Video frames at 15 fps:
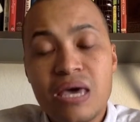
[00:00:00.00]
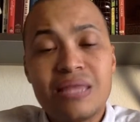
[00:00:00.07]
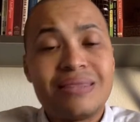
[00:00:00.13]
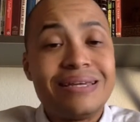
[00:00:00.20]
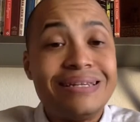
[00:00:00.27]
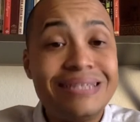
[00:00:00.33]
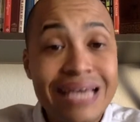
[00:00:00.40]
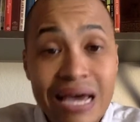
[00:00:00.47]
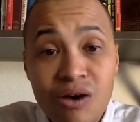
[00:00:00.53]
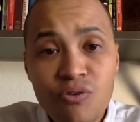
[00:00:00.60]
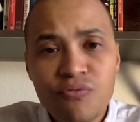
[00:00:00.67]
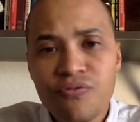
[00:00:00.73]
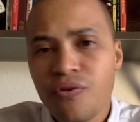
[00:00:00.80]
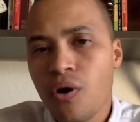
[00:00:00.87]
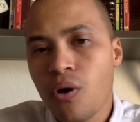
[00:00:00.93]
The
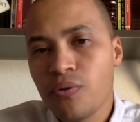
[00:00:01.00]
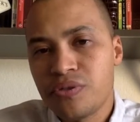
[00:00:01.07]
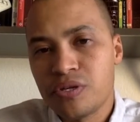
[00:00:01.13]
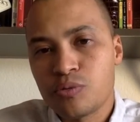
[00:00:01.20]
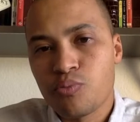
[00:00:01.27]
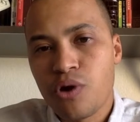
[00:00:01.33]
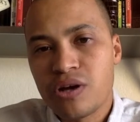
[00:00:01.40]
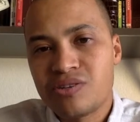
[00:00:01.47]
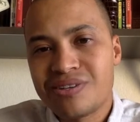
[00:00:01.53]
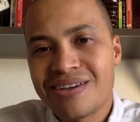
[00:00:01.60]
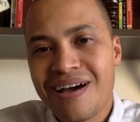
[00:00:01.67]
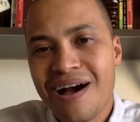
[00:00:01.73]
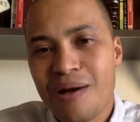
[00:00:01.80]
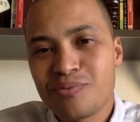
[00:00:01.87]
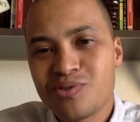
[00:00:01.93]
downfall with this pricing
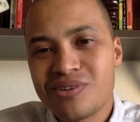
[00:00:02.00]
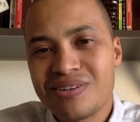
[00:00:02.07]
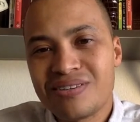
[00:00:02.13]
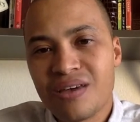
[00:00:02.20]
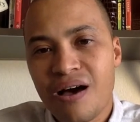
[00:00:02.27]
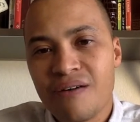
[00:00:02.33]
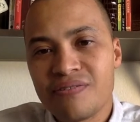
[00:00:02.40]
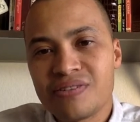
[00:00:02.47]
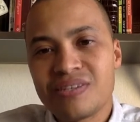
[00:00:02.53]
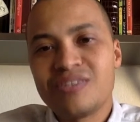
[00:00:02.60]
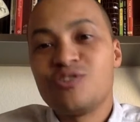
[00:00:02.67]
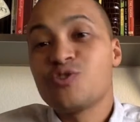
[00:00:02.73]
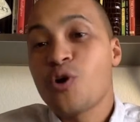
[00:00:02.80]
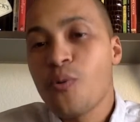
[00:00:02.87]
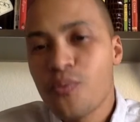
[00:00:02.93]
option is obviously
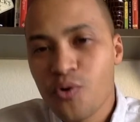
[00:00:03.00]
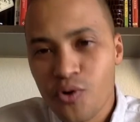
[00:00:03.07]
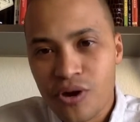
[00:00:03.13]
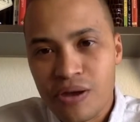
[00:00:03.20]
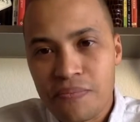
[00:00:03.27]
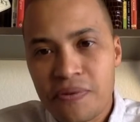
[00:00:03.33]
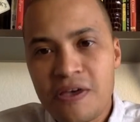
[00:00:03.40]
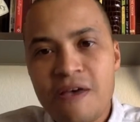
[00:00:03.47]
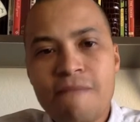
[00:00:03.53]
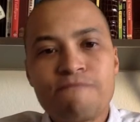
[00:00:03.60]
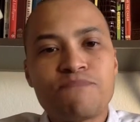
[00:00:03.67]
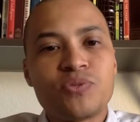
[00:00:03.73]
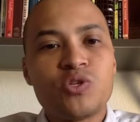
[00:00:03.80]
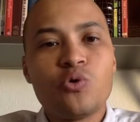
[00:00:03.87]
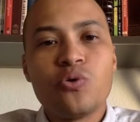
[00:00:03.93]
scope creep.
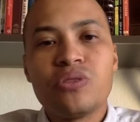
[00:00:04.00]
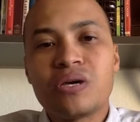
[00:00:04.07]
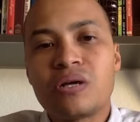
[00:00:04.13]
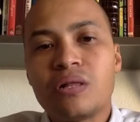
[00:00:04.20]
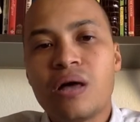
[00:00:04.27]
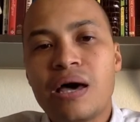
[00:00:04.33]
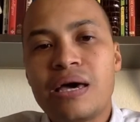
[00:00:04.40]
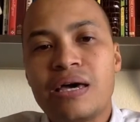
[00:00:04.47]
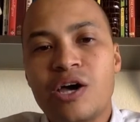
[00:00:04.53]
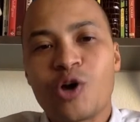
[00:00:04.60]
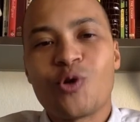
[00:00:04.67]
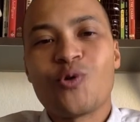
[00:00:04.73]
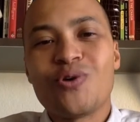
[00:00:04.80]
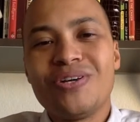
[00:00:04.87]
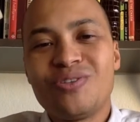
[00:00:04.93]
You and the client
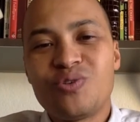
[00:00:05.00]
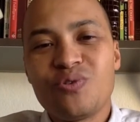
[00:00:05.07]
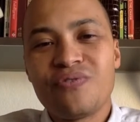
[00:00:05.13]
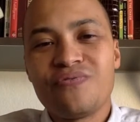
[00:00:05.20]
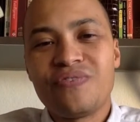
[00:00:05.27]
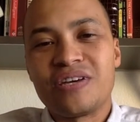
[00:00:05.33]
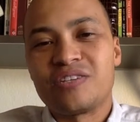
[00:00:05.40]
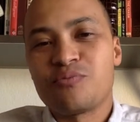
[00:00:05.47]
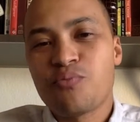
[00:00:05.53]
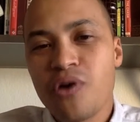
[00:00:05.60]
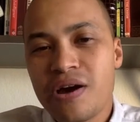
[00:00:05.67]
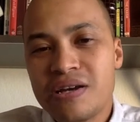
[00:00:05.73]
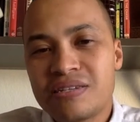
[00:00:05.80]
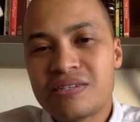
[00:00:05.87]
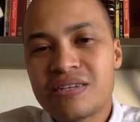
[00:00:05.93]
agree to a fixed
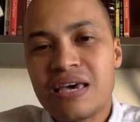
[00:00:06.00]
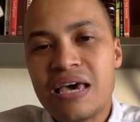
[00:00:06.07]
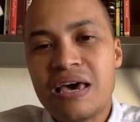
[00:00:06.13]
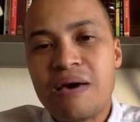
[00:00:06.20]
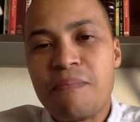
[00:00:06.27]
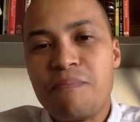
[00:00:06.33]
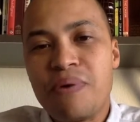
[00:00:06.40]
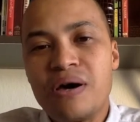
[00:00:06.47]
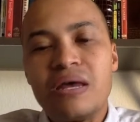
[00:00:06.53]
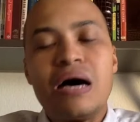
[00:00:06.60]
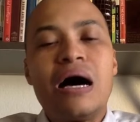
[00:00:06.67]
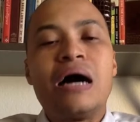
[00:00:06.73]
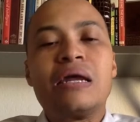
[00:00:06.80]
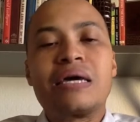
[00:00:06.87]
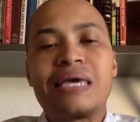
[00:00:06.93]
price, but
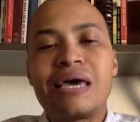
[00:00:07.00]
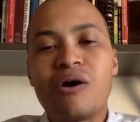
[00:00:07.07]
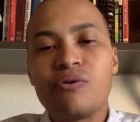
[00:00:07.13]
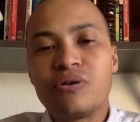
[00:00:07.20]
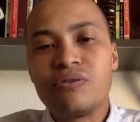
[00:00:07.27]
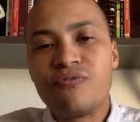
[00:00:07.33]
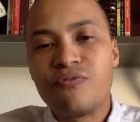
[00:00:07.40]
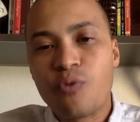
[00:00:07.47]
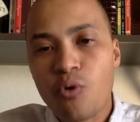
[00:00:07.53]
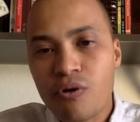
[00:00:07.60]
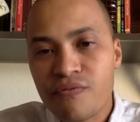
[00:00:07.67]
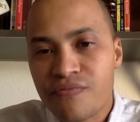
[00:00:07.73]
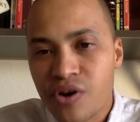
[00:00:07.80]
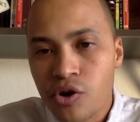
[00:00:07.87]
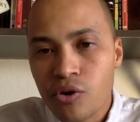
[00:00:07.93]
unaccounted for
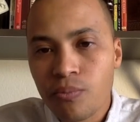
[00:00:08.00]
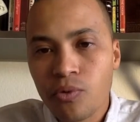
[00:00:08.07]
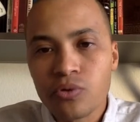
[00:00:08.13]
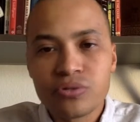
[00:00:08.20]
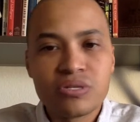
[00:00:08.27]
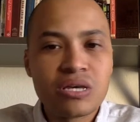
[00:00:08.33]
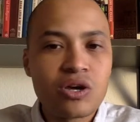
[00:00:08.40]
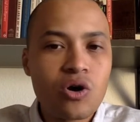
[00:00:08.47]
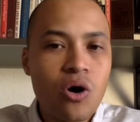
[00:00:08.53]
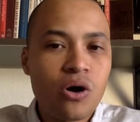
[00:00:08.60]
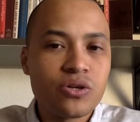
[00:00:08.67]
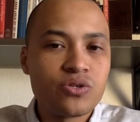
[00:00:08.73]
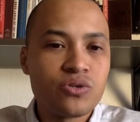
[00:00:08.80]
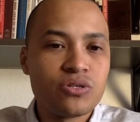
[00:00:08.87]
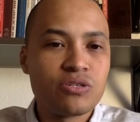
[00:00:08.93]
variables then
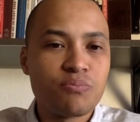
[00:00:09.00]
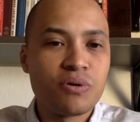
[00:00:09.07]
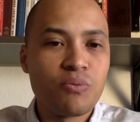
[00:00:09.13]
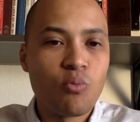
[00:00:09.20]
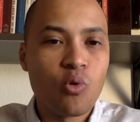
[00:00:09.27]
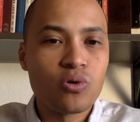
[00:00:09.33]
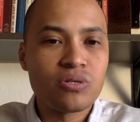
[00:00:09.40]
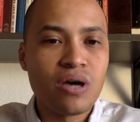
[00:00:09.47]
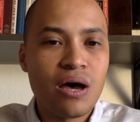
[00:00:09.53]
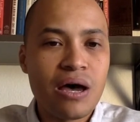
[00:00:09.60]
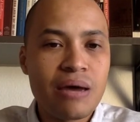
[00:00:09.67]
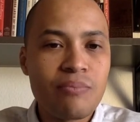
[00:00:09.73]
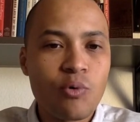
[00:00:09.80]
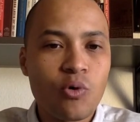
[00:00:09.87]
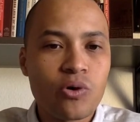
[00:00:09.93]
cause you to spend more
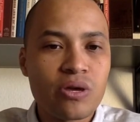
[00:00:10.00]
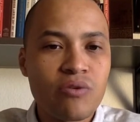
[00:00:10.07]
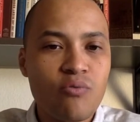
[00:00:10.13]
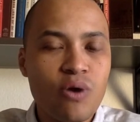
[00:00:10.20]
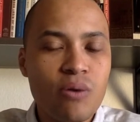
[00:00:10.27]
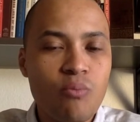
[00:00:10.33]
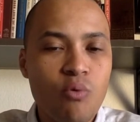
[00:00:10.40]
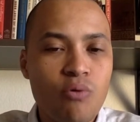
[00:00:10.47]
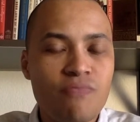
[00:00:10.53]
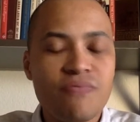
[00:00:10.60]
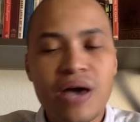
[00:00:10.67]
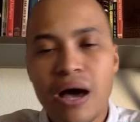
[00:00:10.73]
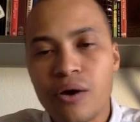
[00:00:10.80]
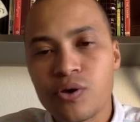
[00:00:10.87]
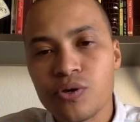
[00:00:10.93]
time or give away more
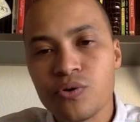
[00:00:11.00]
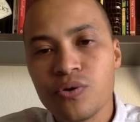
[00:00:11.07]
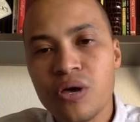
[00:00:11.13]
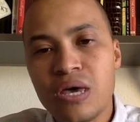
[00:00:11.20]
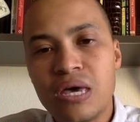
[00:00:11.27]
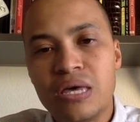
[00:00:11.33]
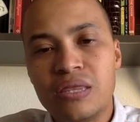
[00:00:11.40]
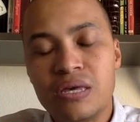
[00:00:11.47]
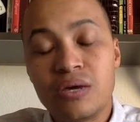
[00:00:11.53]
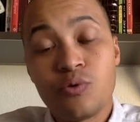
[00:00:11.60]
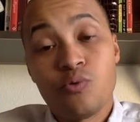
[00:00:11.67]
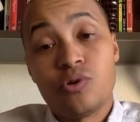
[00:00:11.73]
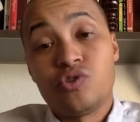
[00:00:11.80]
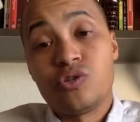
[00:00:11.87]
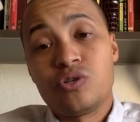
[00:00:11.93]
value than
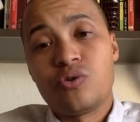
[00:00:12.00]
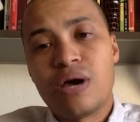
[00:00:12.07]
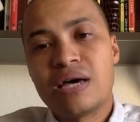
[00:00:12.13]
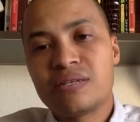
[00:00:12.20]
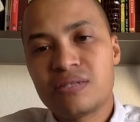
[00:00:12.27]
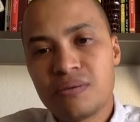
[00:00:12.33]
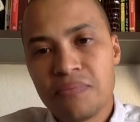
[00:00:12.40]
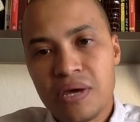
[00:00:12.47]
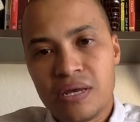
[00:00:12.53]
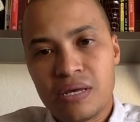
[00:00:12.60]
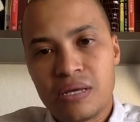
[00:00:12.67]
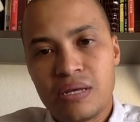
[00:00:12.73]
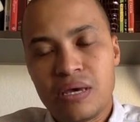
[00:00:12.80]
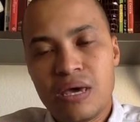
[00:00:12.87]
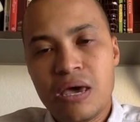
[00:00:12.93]
originally you
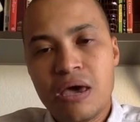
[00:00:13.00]
estimated.